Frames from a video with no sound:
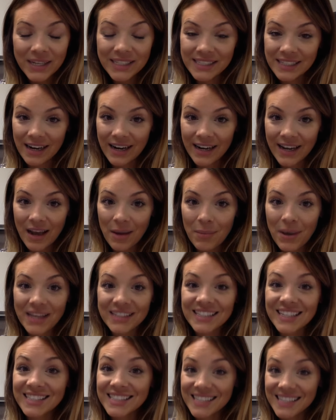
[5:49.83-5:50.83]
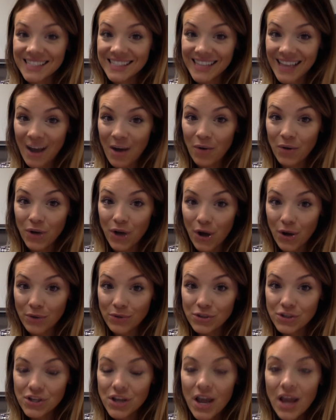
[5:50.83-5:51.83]
signing up as a discount
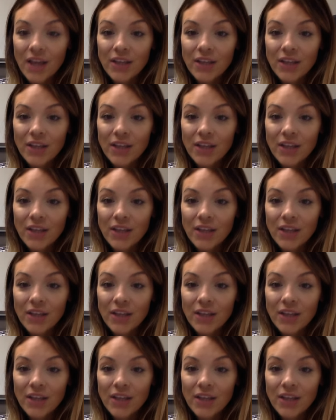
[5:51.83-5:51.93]
coach.